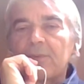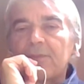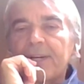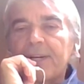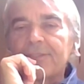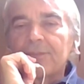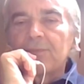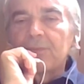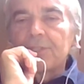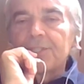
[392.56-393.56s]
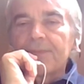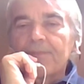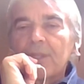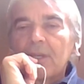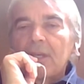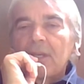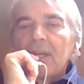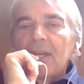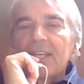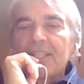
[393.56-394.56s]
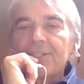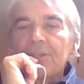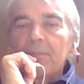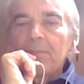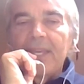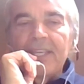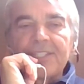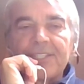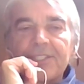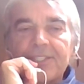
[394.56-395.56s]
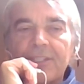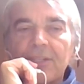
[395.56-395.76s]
of Bretton Woods has no basis in